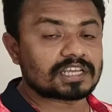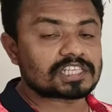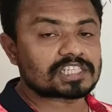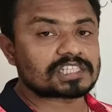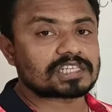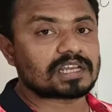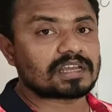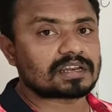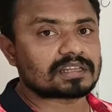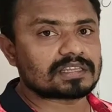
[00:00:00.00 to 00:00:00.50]
They
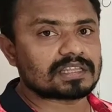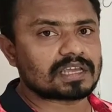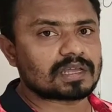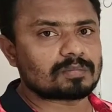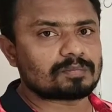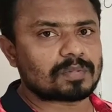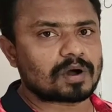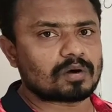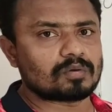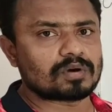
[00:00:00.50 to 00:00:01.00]
share
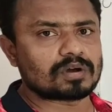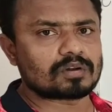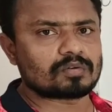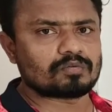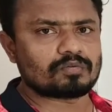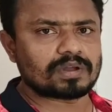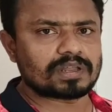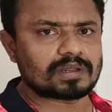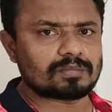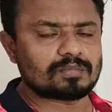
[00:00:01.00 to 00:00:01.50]
their
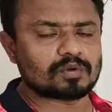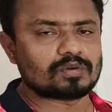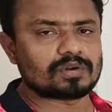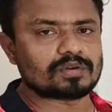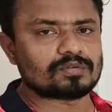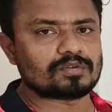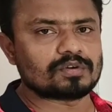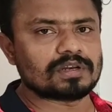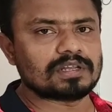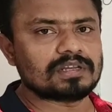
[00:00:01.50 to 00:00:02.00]
power very
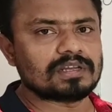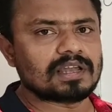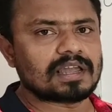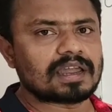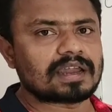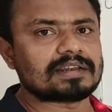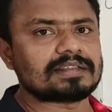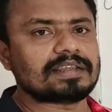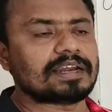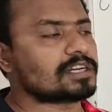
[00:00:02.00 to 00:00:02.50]

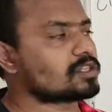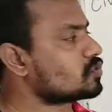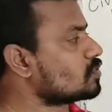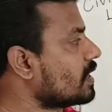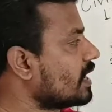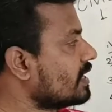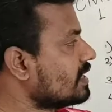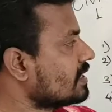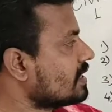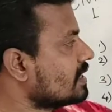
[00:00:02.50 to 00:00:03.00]
beautifully, and that's
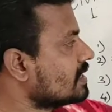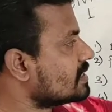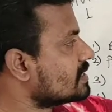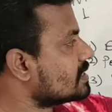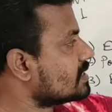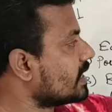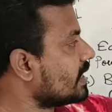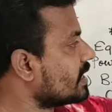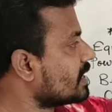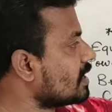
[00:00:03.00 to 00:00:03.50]
why
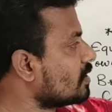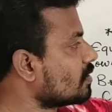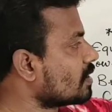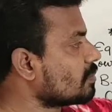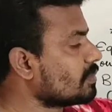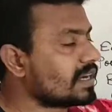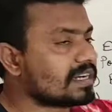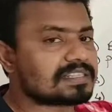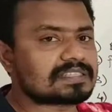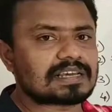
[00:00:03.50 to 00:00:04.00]
state
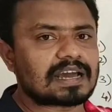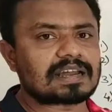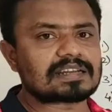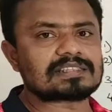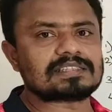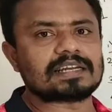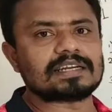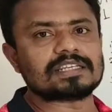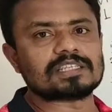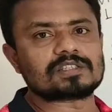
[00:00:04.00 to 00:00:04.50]
governments
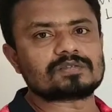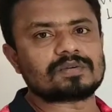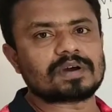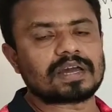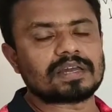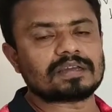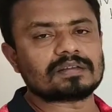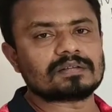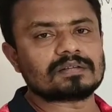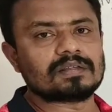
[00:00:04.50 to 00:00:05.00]
are
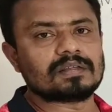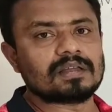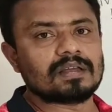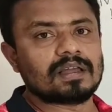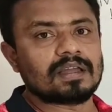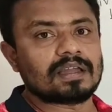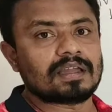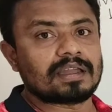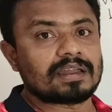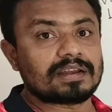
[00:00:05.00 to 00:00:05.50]
satisfied.
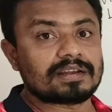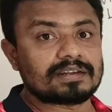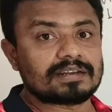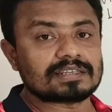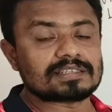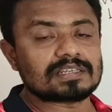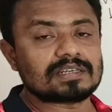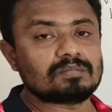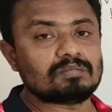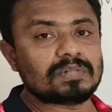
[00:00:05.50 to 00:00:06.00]
It
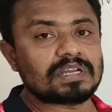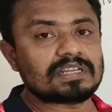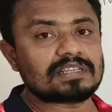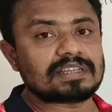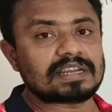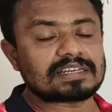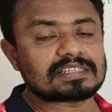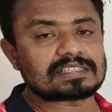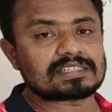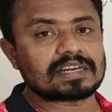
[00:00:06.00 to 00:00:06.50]
doesn't mean
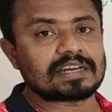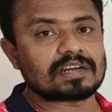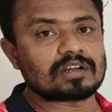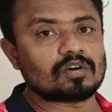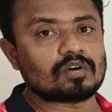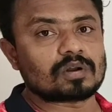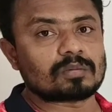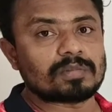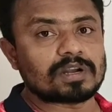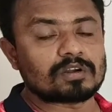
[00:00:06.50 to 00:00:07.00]
that state
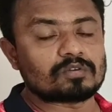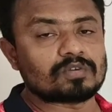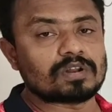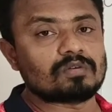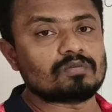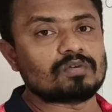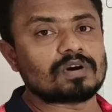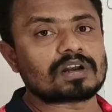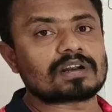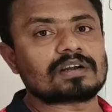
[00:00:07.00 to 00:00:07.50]
government
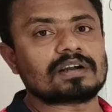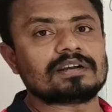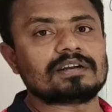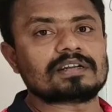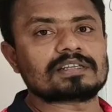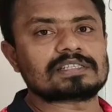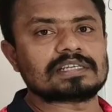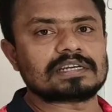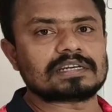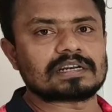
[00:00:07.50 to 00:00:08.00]
will work
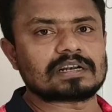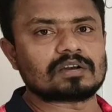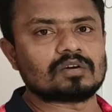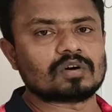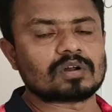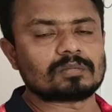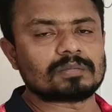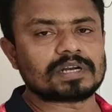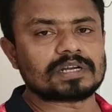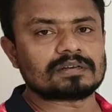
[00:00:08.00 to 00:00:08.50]
under central
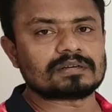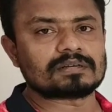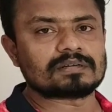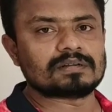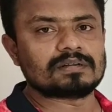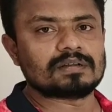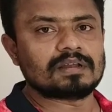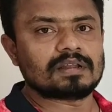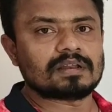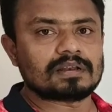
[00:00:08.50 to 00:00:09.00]
government.
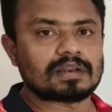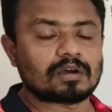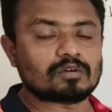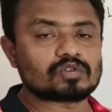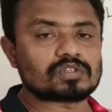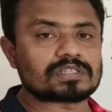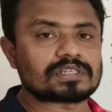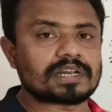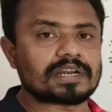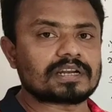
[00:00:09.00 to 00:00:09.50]
Now
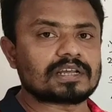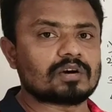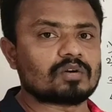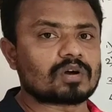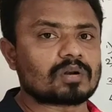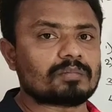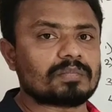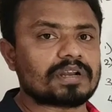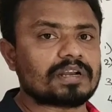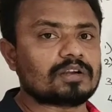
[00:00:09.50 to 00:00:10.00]
state
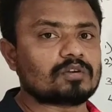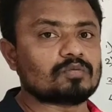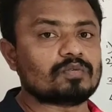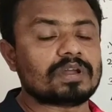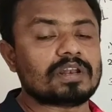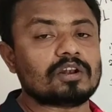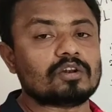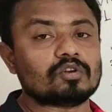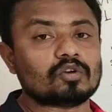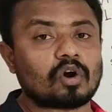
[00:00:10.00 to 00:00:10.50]
government
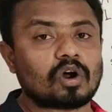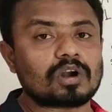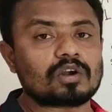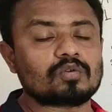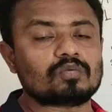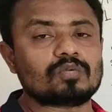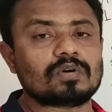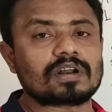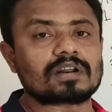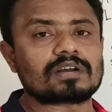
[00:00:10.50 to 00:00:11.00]
will
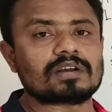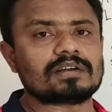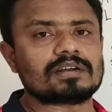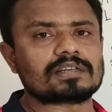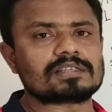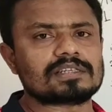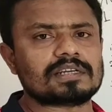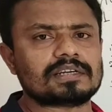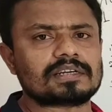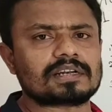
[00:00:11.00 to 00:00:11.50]
not work
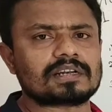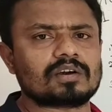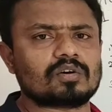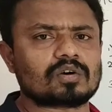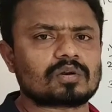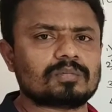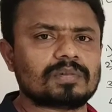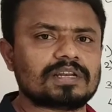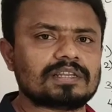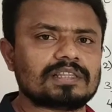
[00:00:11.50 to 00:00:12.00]
under central
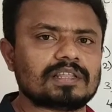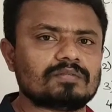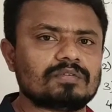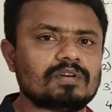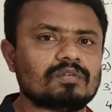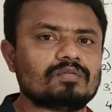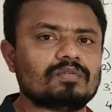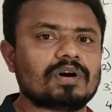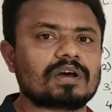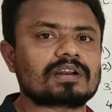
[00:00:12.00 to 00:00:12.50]
government, they
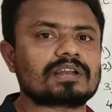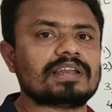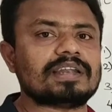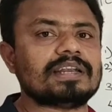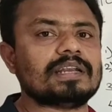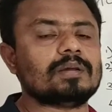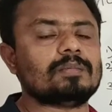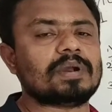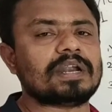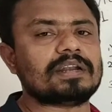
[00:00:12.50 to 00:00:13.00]
will work
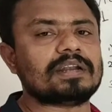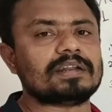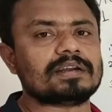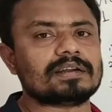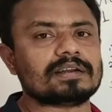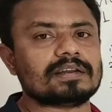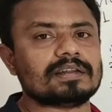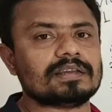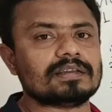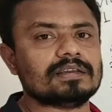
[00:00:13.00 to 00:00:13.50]

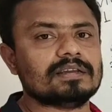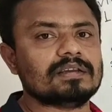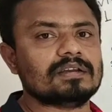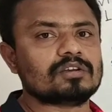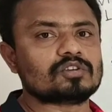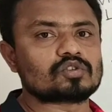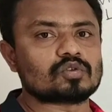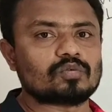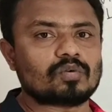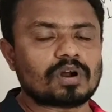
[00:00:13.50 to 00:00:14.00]
independently.
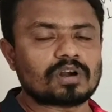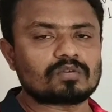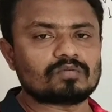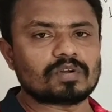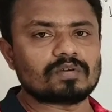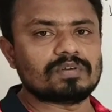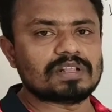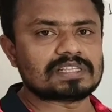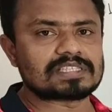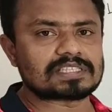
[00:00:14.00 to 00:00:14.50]
So what
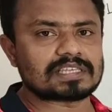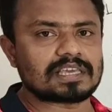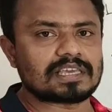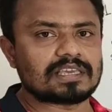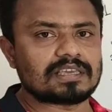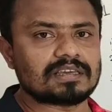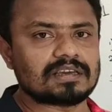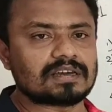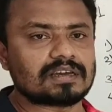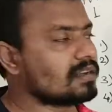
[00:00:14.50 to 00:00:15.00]
we will say
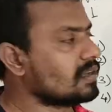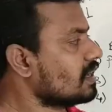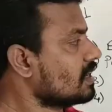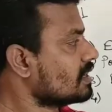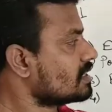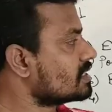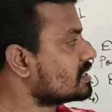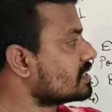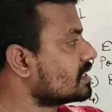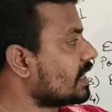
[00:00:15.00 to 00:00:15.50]

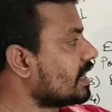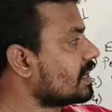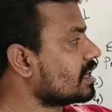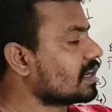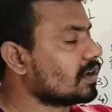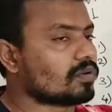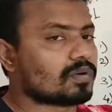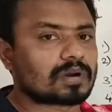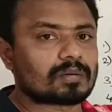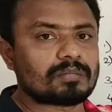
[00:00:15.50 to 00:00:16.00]
here,
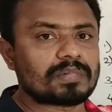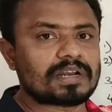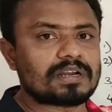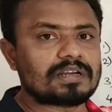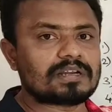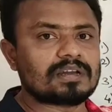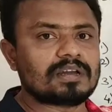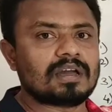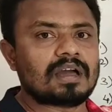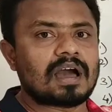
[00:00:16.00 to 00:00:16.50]
state
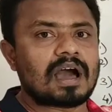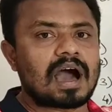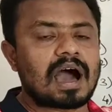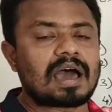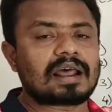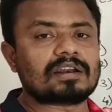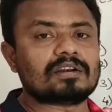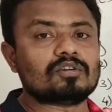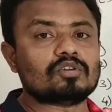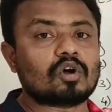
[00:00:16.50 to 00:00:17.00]
government
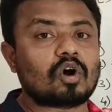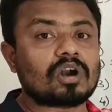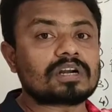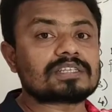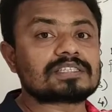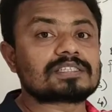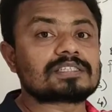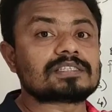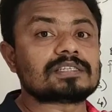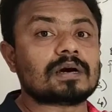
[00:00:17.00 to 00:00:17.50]
are not
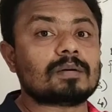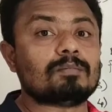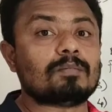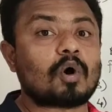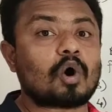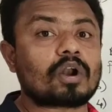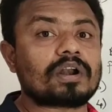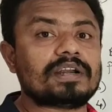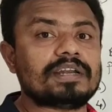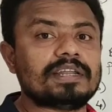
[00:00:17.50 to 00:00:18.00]

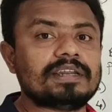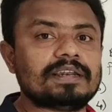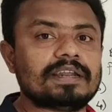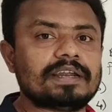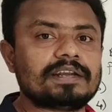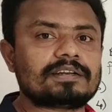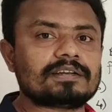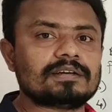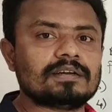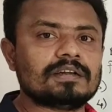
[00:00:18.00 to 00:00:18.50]

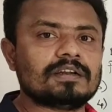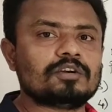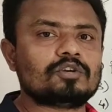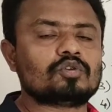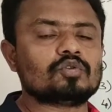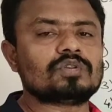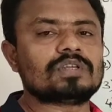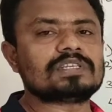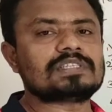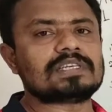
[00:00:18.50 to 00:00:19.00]

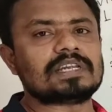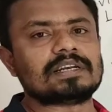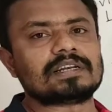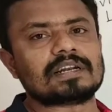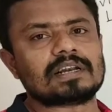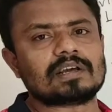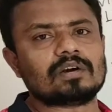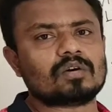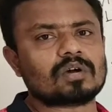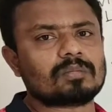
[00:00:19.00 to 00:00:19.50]
subordinate to the
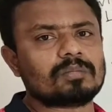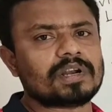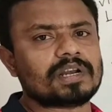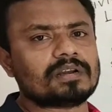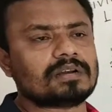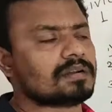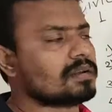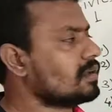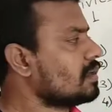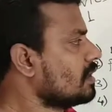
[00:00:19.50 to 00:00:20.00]
central
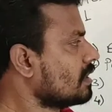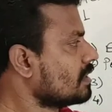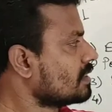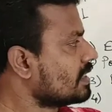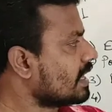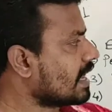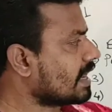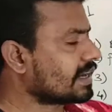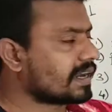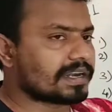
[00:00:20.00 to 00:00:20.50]
government.
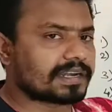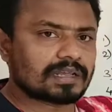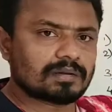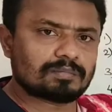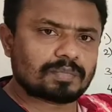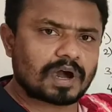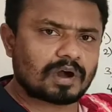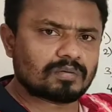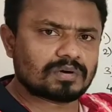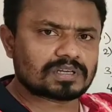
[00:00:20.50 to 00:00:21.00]
They are
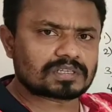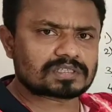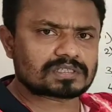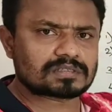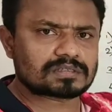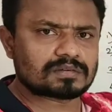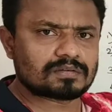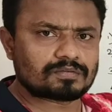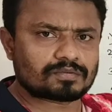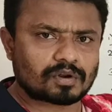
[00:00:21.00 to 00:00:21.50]
getting powers
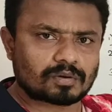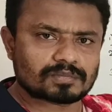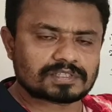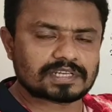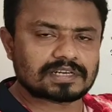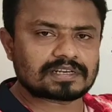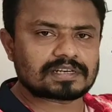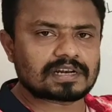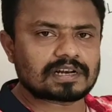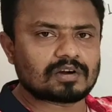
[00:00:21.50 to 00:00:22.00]
from
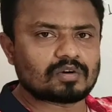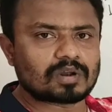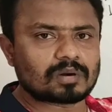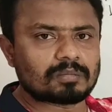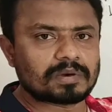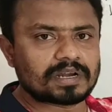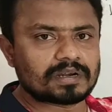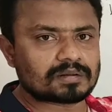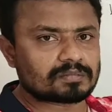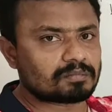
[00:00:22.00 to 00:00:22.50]
central
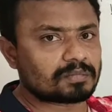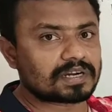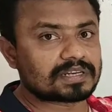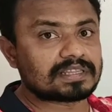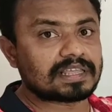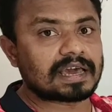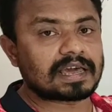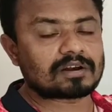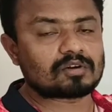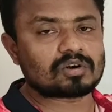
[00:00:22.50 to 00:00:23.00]
government,
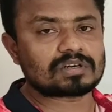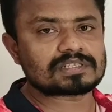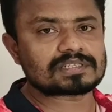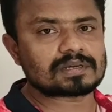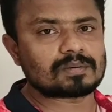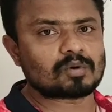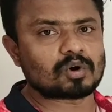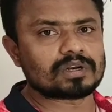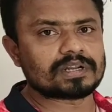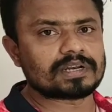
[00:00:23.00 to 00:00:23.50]
but they are not
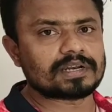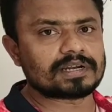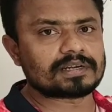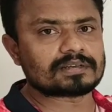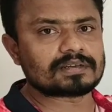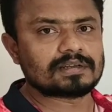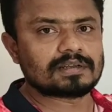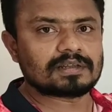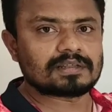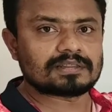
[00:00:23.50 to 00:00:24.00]

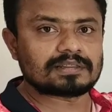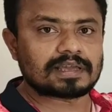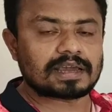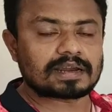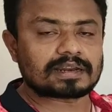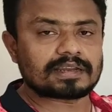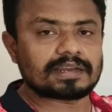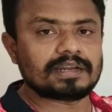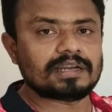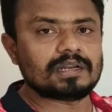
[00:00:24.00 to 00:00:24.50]
subordinate. They
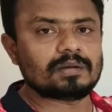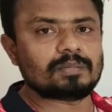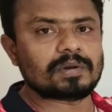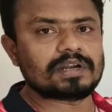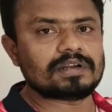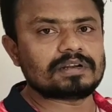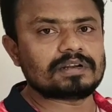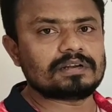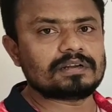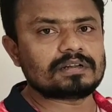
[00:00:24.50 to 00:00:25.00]
are
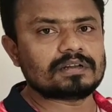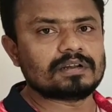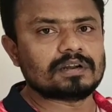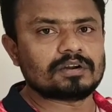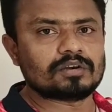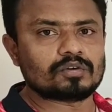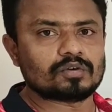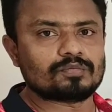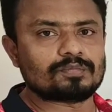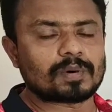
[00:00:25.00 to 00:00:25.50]

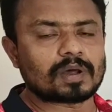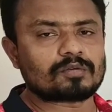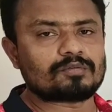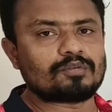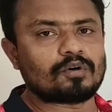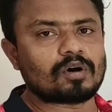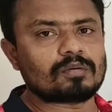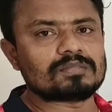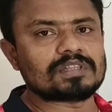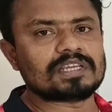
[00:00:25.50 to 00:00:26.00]
independent to
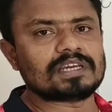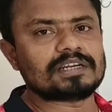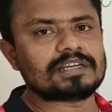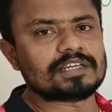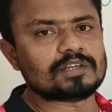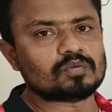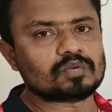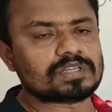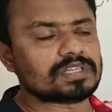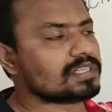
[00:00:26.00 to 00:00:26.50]
perform
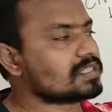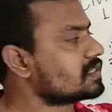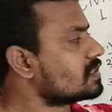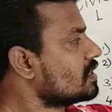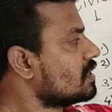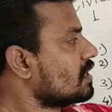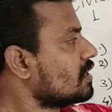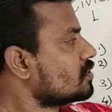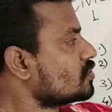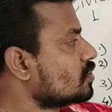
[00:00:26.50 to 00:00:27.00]
their
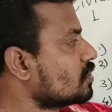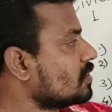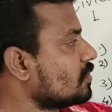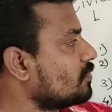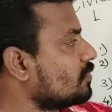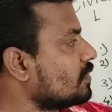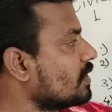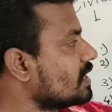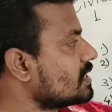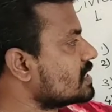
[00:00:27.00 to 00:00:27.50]
duties. So
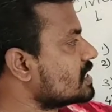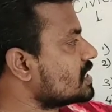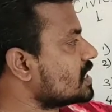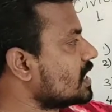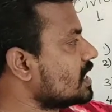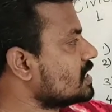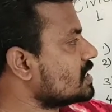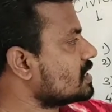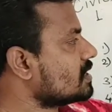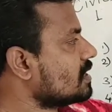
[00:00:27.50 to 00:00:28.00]
the first
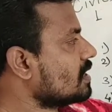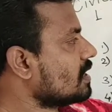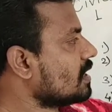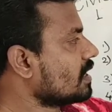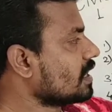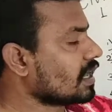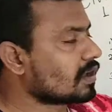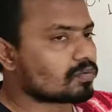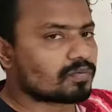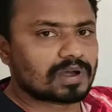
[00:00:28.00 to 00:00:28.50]
change,
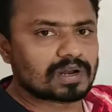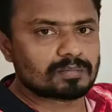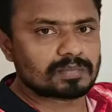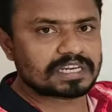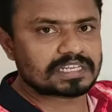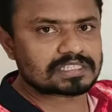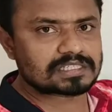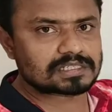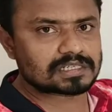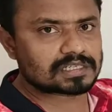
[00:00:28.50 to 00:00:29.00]
equal
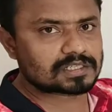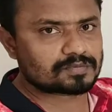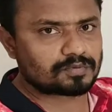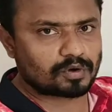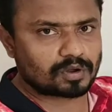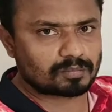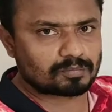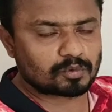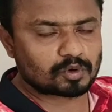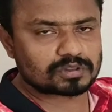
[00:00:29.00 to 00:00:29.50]
ministers
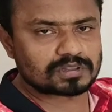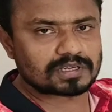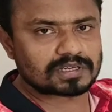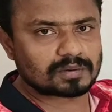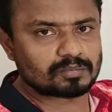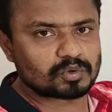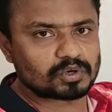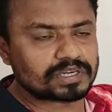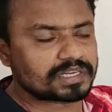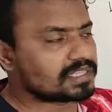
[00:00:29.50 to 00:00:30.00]
for both the
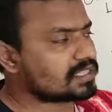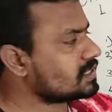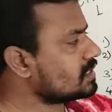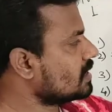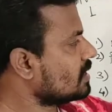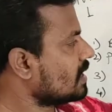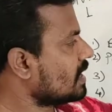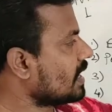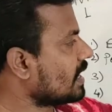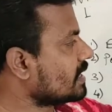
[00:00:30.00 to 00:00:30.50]

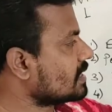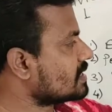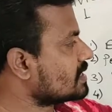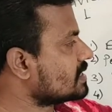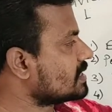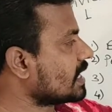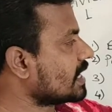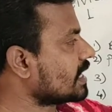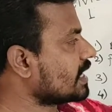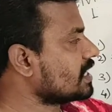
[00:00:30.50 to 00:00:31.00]
communities, and
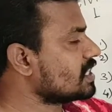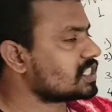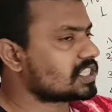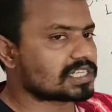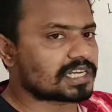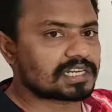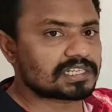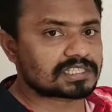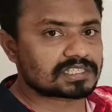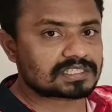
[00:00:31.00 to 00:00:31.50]
second
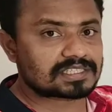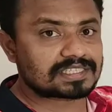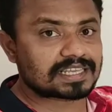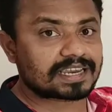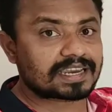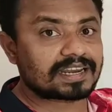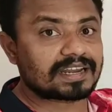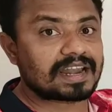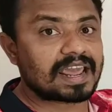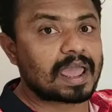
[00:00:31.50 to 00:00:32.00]
change,
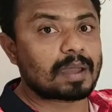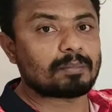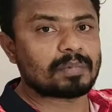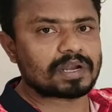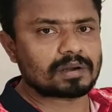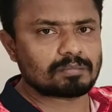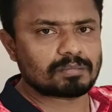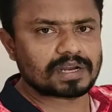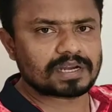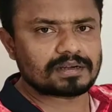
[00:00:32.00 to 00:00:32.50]
second
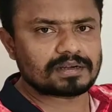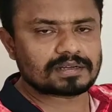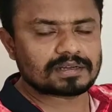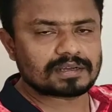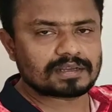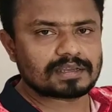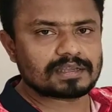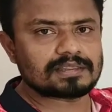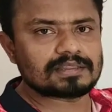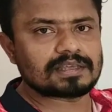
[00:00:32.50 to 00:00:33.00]

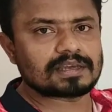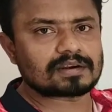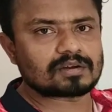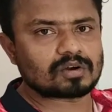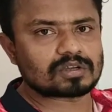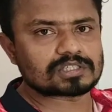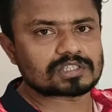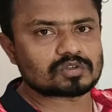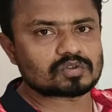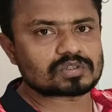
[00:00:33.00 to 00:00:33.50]
amendment in their
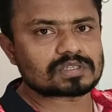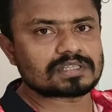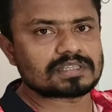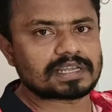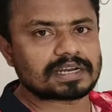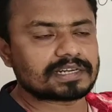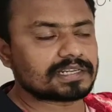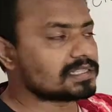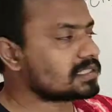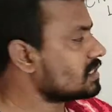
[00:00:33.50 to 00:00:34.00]
constitution,
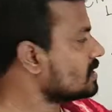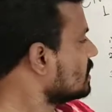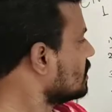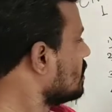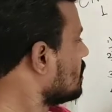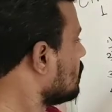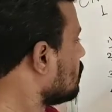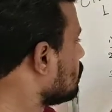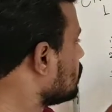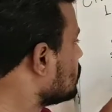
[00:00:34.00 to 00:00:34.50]
that
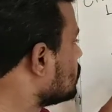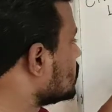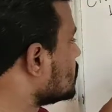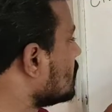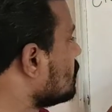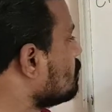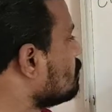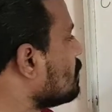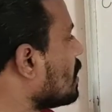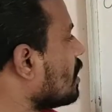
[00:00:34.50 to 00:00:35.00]
is
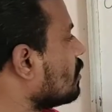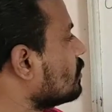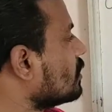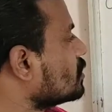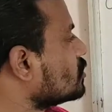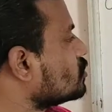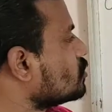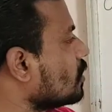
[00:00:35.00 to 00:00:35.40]
some powers